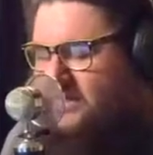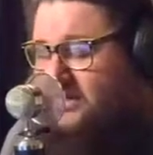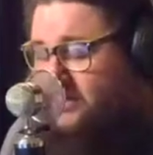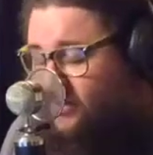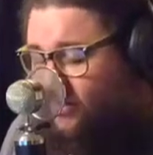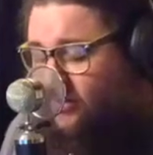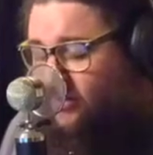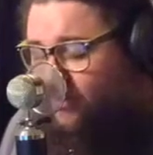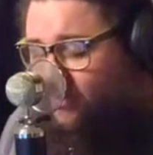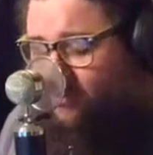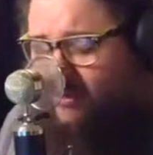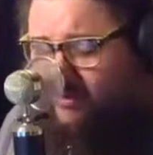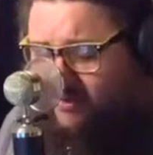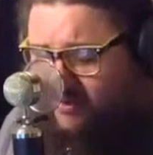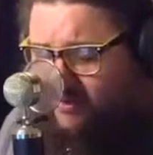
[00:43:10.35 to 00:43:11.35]
and I don't know
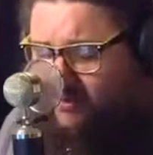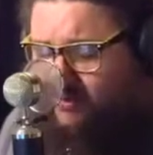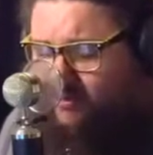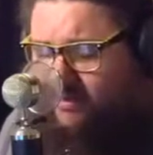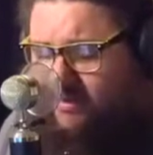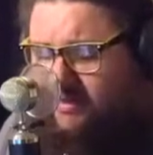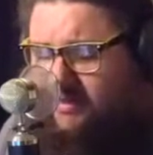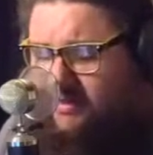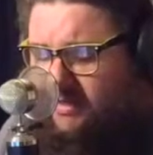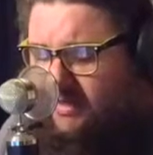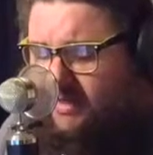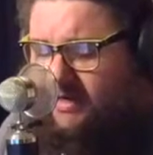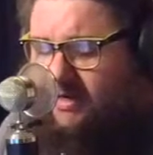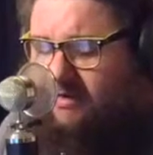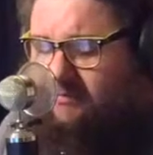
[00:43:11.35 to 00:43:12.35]
what to do with it,
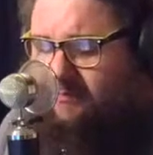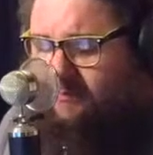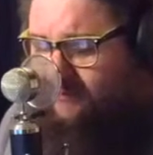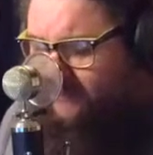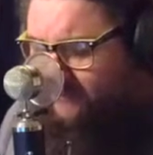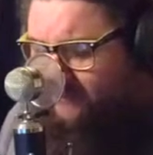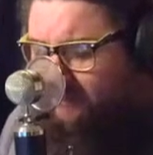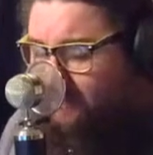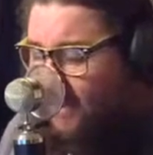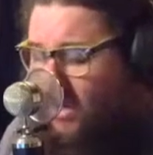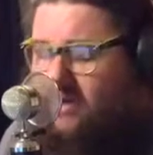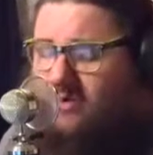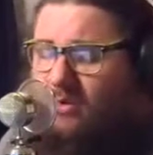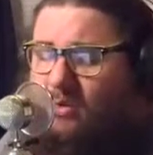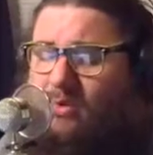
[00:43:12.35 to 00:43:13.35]
and I
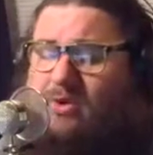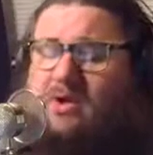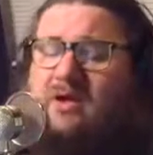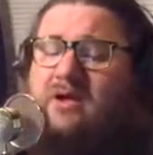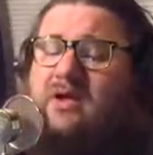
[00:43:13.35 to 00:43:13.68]
buckle